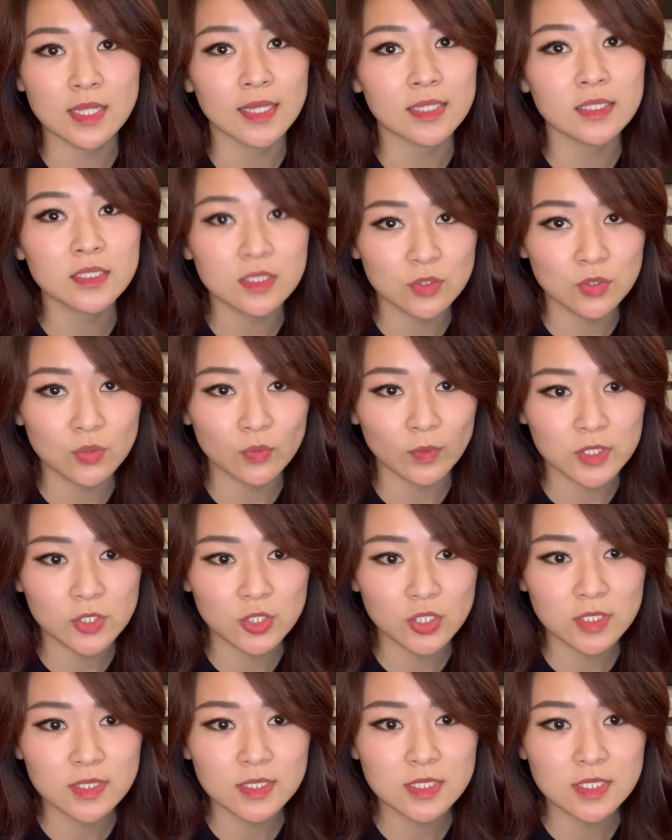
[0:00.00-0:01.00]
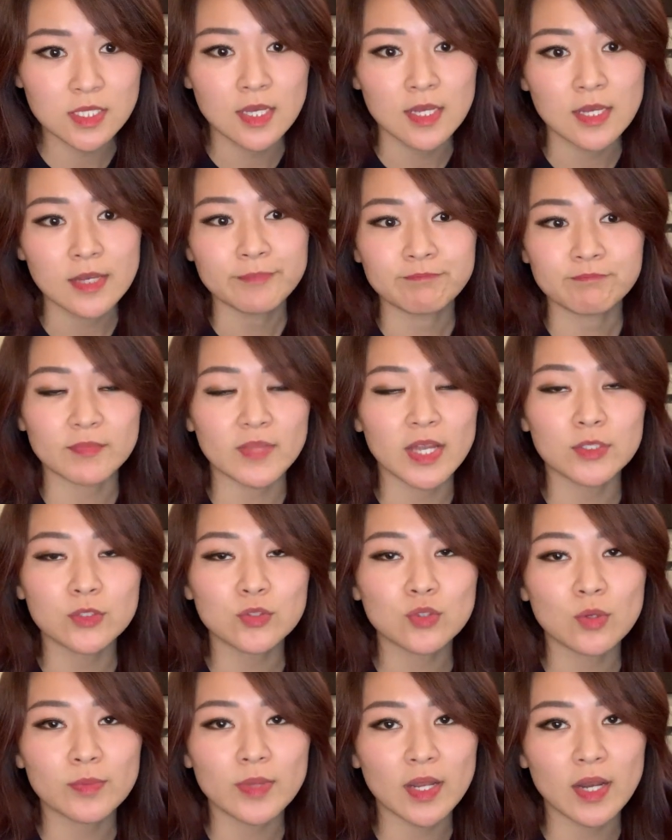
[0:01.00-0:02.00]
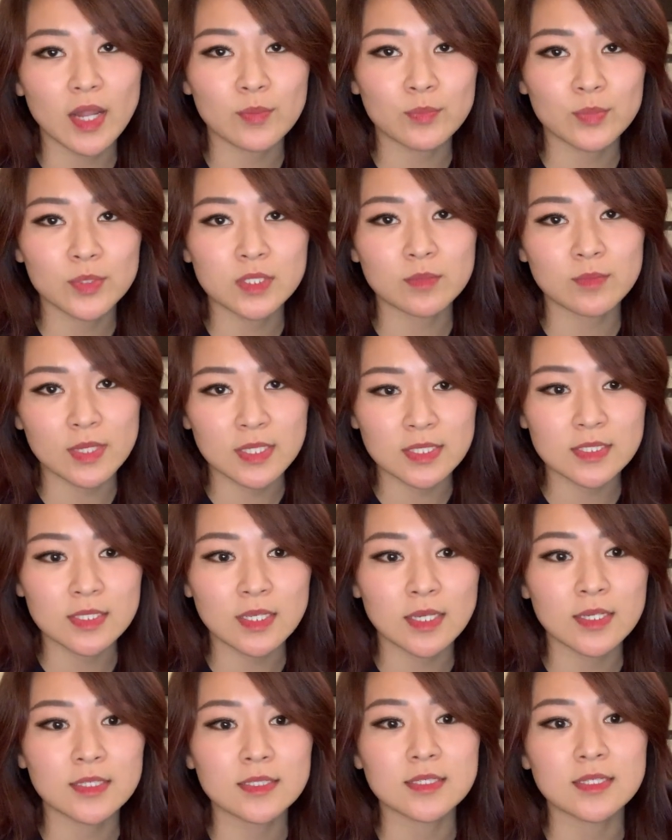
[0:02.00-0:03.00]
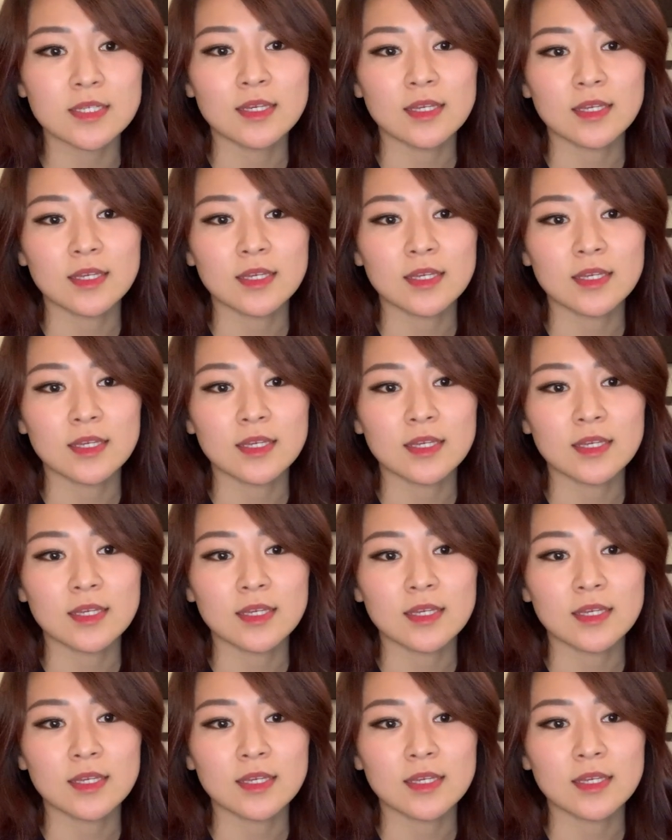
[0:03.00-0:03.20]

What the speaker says: and situations. I just hope that I put some insight